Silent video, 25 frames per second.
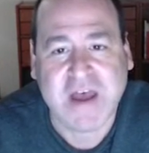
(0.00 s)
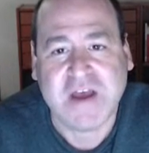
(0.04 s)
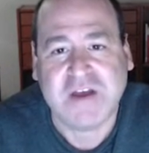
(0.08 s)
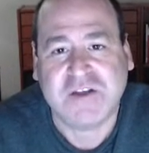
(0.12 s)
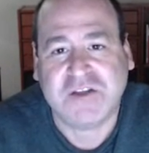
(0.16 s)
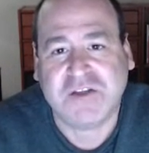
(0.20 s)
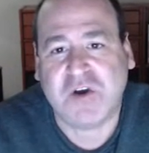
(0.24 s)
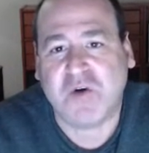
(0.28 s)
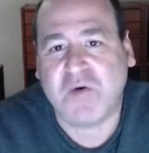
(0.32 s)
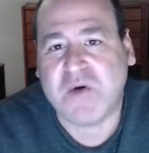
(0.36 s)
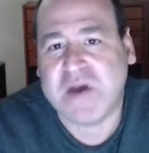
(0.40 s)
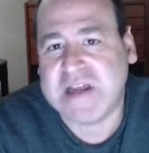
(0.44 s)

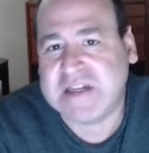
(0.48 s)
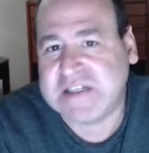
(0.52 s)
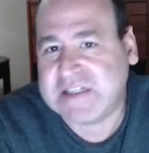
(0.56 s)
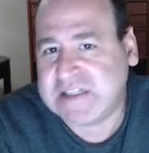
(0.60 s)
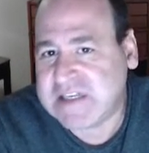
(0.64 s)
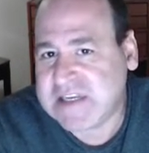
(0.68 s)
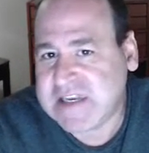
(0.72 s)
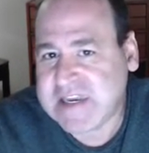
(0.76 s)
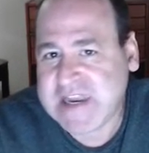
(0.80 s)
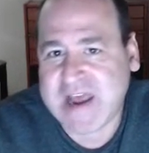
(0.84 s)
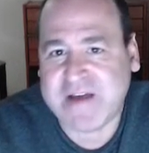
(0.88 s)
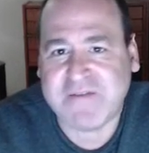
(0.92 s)
So it's
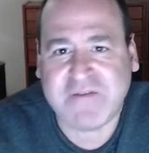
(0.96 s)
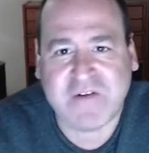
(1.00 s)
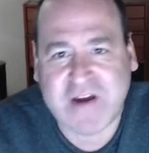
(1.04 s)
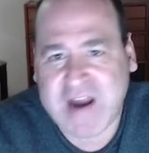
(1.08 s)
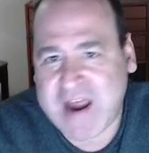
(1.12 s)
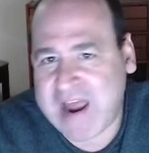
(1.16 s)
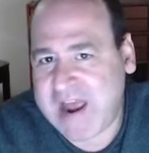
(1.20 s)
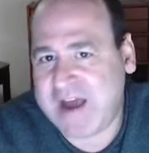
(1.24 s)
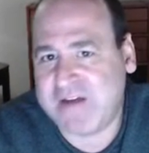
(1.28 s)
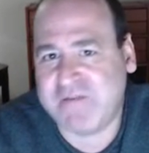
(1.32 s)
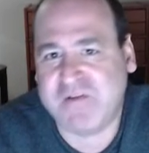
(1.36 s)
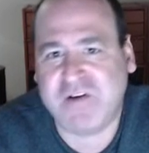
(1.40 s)

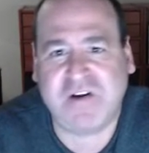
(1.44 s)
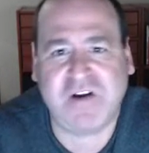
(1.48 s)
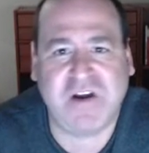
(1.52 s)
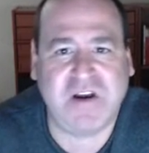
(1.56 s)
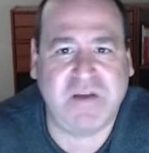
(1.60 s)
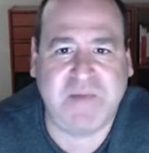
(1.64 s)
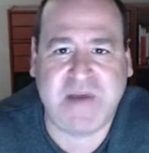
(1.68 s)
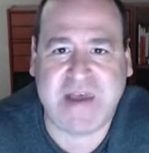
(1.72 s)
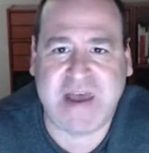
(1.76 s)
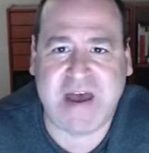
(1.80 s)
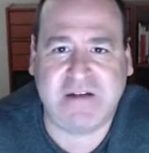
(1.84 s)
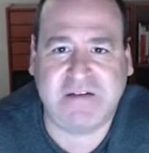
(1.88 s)
never, ever going
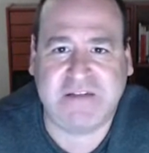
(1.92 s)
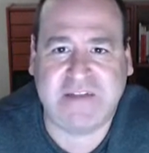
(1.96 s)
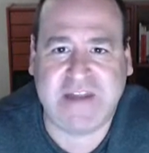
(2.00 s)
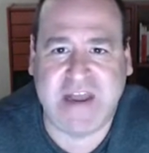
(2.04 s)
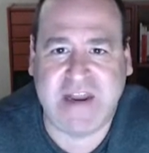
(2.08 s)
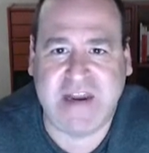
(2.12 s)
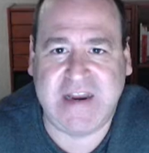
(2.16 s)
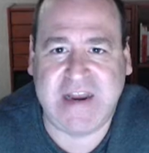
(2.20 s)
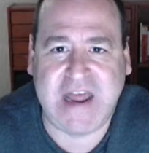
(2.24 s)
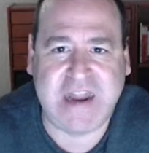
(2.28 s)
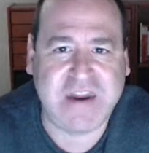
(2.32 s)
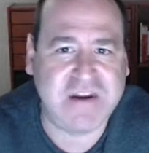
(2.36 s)
to be
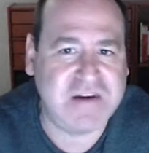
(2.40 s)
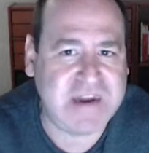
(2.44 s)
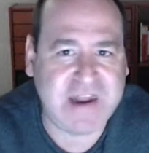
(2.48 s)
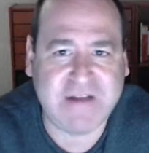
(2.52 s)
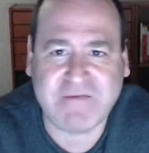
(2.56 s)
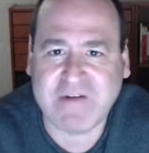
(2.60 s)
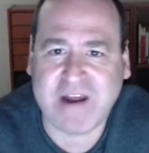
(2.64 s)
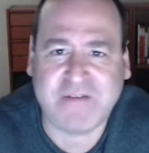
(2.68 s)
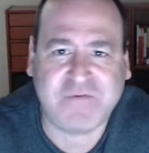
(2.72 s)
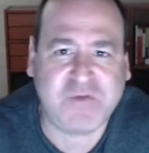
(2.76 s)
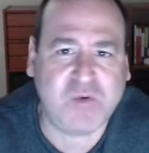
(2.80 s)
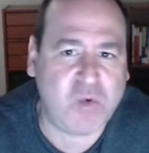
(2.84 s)
outdated. And you
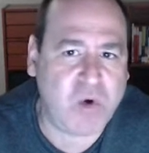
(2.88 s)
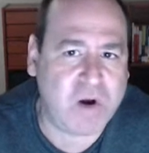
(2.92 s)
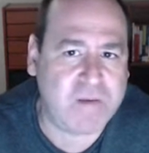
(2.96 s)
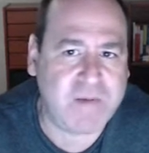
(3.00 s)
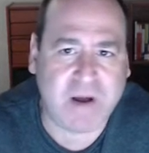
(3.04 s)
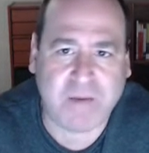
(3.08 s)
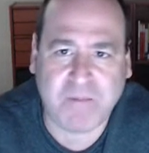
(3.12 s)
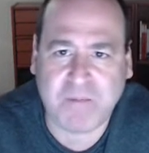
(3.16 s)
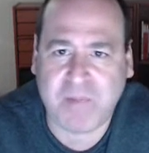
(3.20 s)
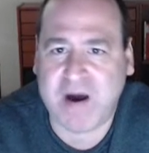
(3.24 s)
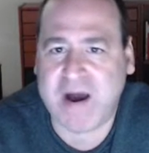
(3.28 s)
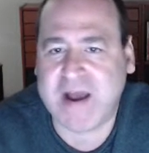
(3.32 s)
never have to worry
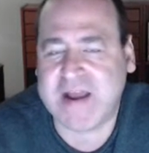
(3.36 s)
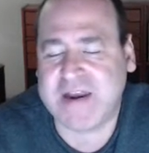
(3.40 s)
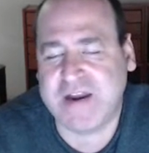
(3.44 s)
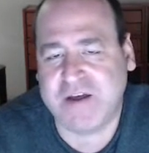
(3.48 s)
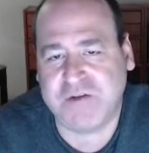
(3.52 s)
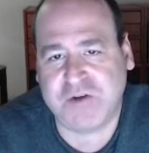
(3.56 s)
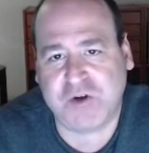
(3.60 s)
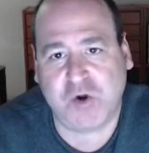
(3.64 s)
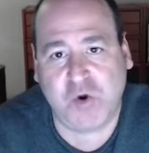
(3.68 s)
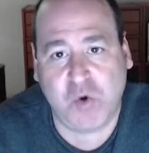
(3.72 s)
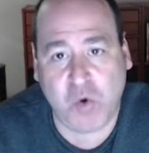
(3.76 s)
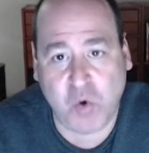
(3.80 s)
about buying
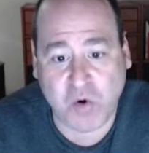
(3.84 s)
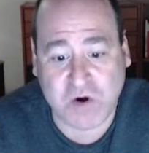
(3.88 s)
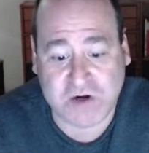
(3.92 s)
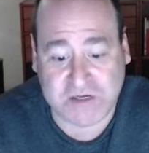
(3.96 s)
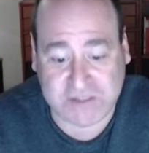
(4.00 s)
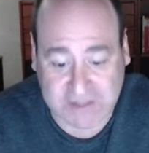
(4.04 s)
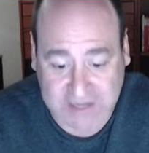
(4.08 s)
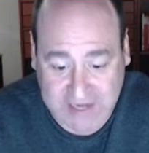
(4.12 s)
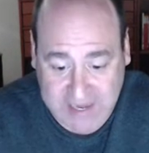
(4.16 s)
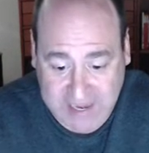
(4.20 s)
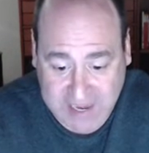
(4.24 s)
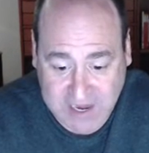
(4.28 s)
another
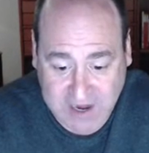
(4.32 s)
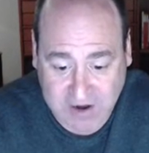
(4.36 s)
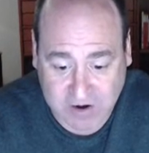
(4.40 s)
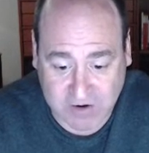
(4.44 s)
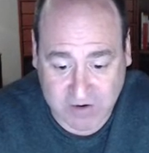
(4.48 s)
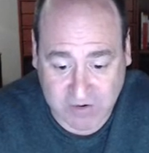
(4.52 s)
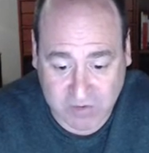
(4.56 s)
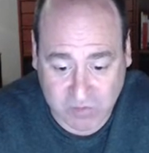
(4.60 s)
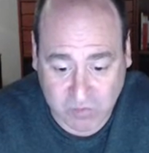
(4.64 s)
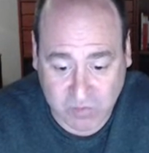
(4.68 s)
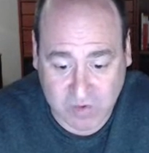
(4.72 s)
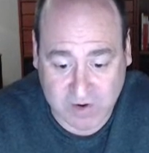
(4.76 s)
course
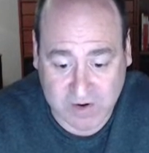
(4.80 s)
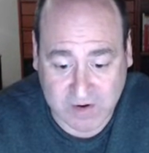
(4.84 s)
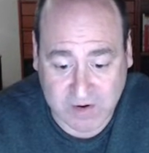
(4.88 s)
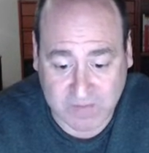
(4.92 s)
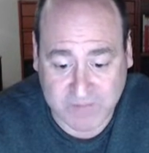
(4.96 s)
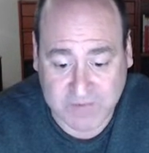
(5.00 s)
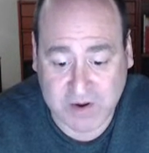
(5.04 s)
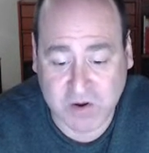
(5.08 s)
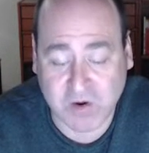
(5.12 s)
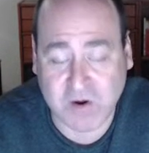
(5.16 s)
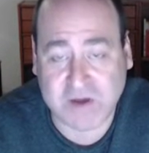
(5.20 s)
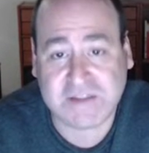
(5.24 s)
here,
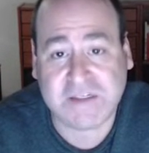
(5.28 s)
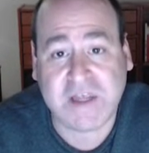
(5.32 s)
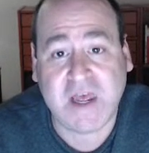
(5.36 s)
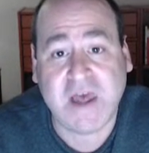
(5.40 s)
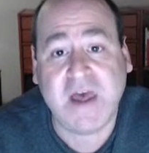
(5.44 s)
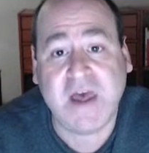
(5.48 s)
because